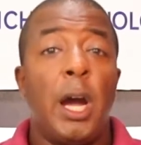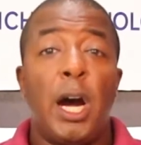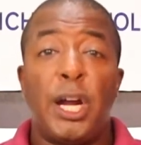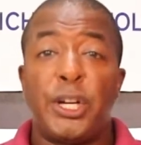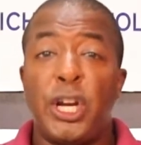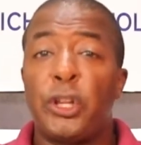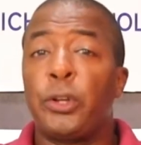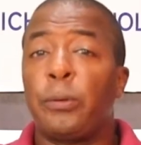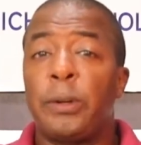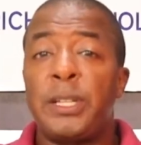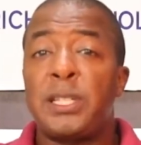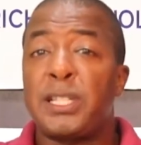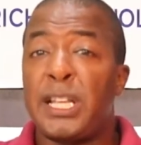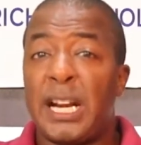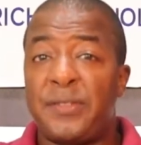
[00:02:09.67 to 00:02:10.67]
Another
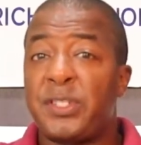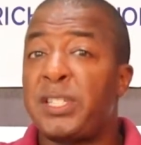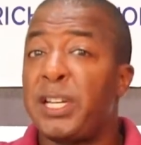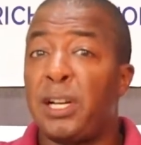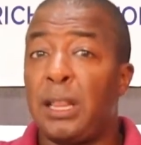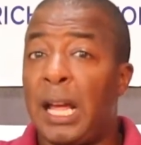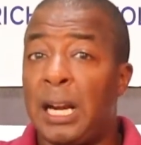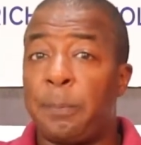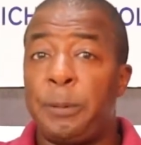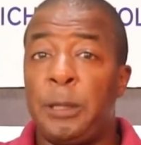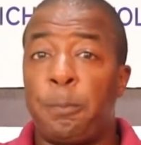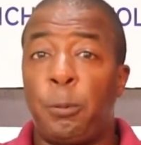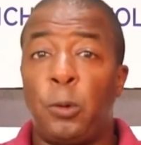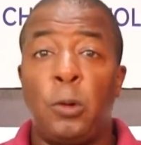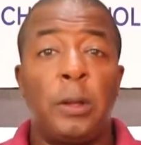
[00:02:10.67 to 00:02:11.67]
reason that I've seen a lot of
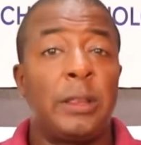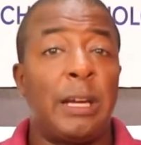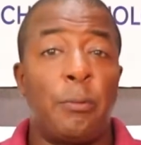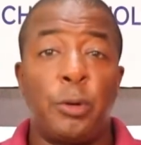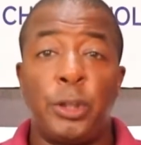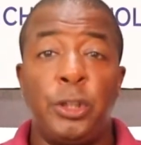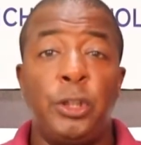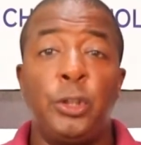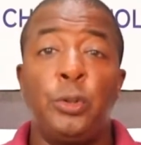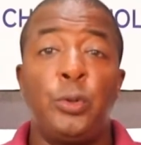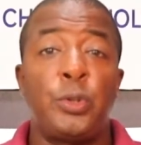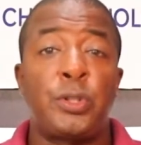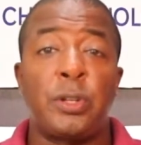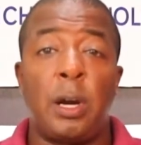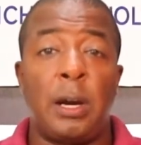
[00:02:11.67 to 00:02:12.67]
people that would
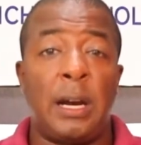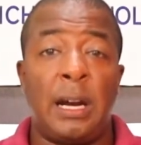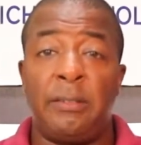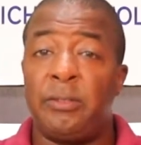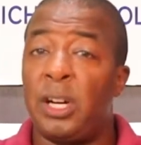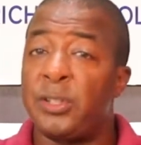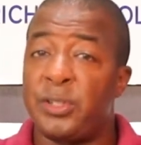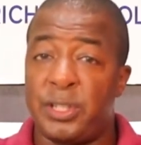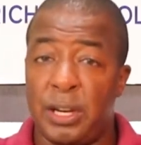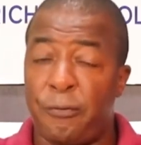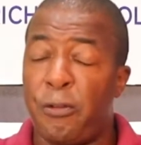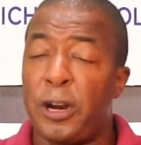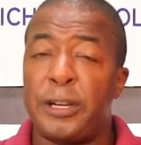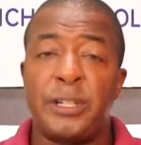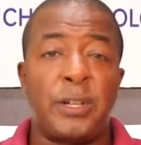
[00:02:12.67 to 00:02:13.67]
use uh, a
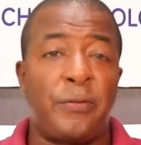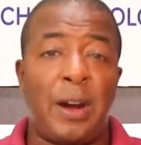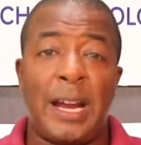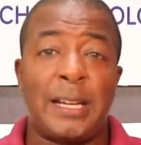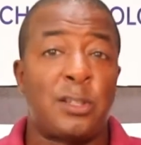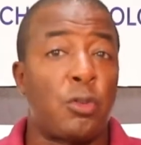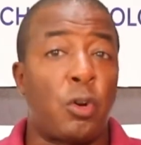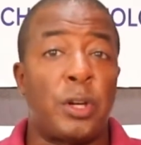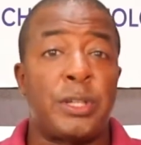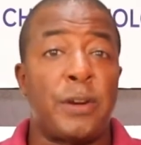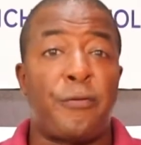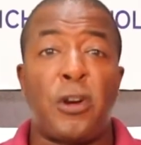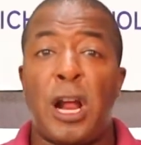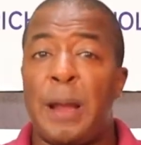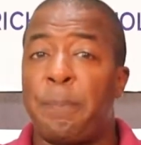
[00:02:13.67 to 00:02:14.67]
different device or a
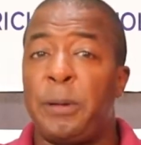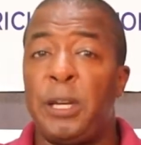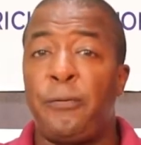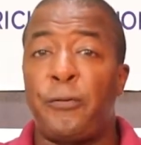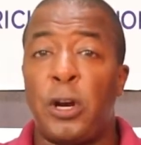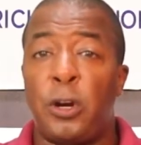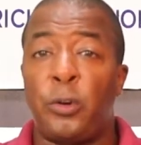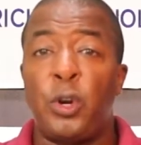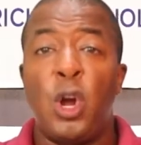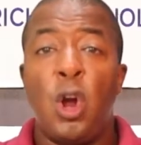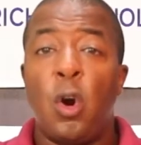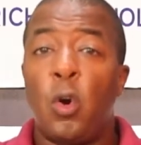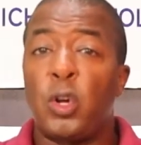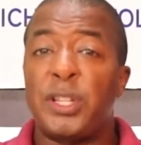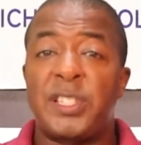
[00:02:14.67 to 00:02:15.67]
different IP phone
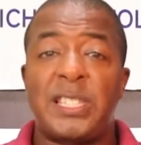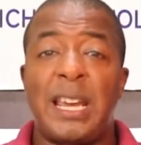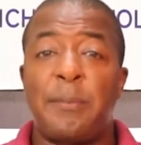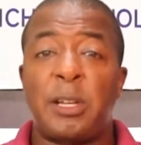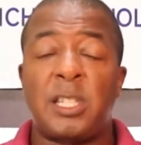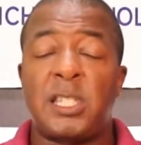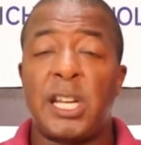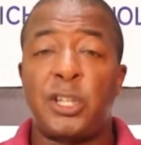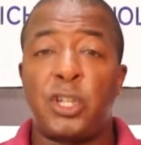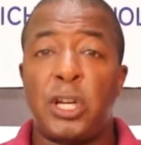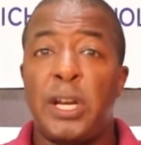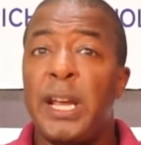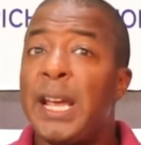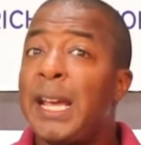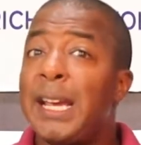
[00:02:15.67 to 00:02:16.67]
on the same
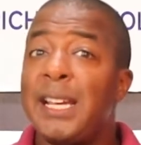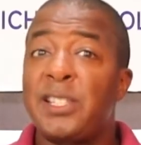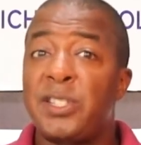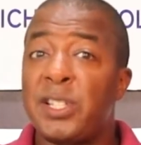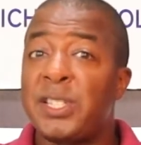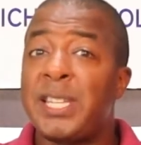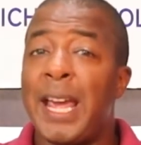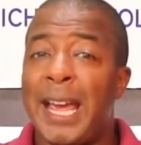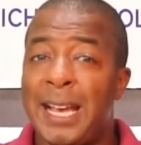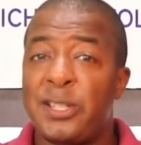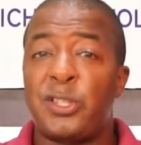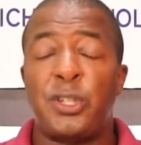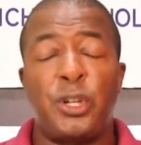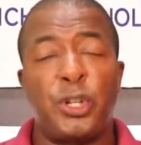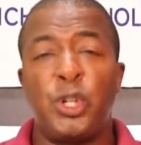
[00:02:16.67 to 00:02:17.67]
extension is to
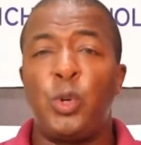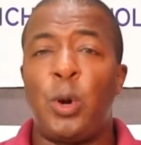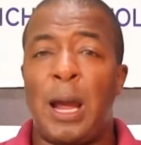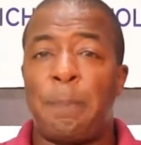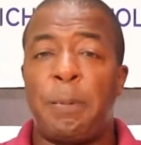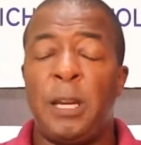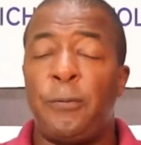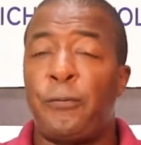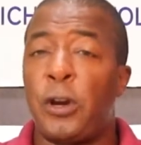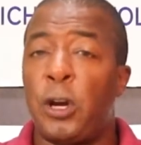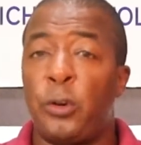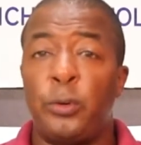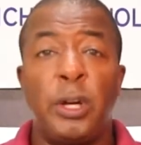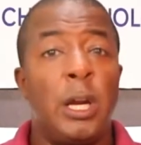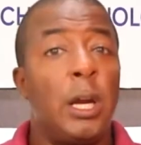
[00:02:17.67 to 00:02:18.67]
test a new IP
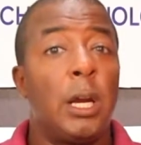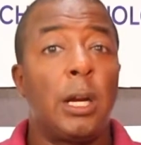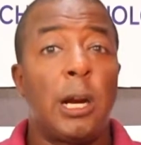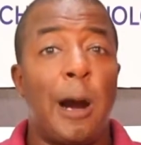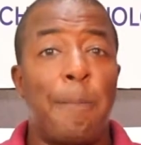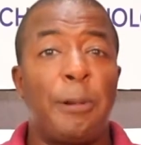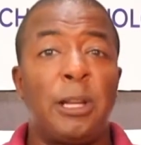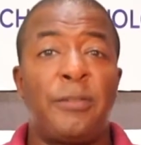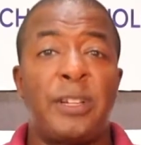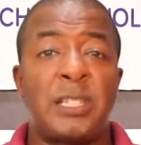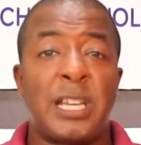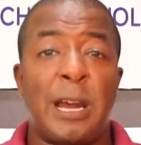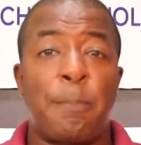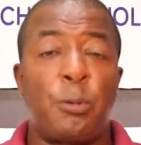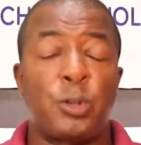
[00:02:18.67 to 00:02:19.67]
phone. Couple of
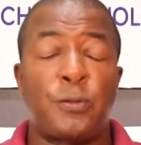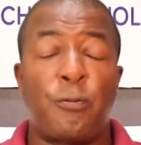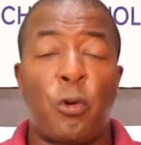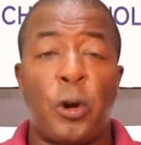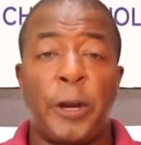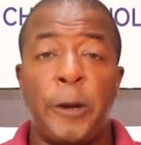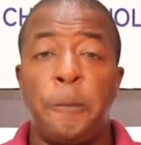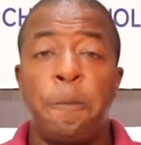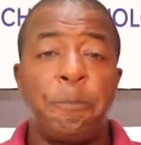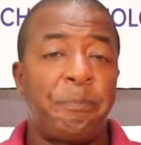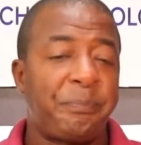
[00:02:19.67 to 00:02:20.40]
examples for you.